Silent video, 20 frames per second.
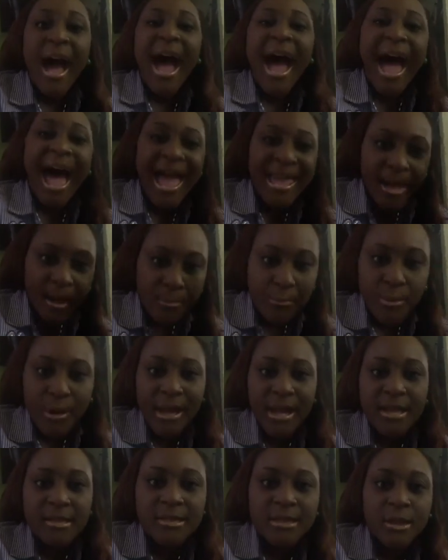I am
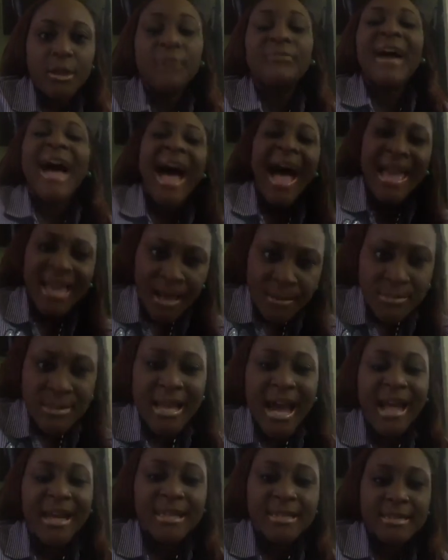brilliant enough. I am
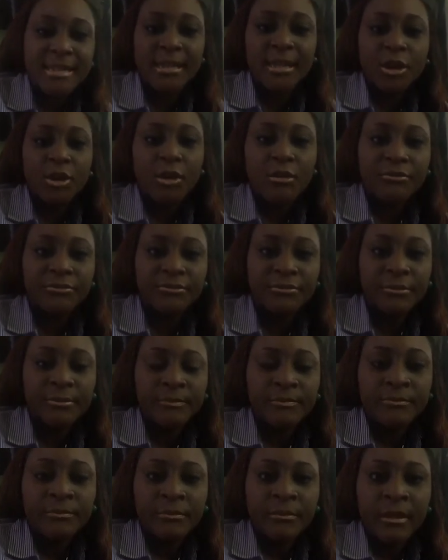talented enough.
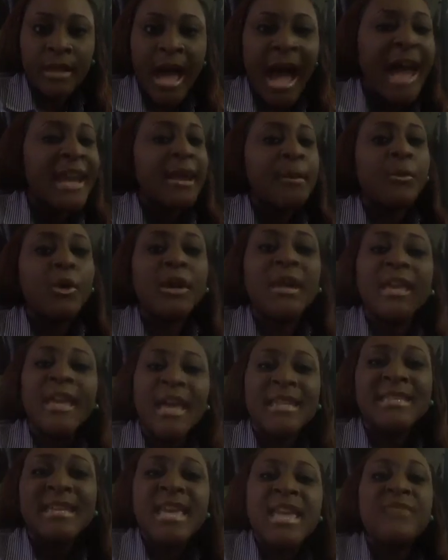And I'm going to
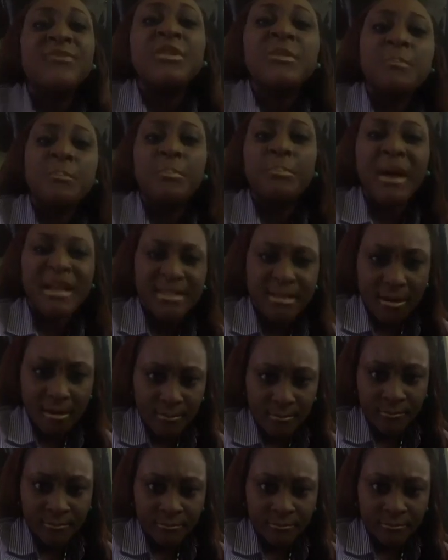get even better.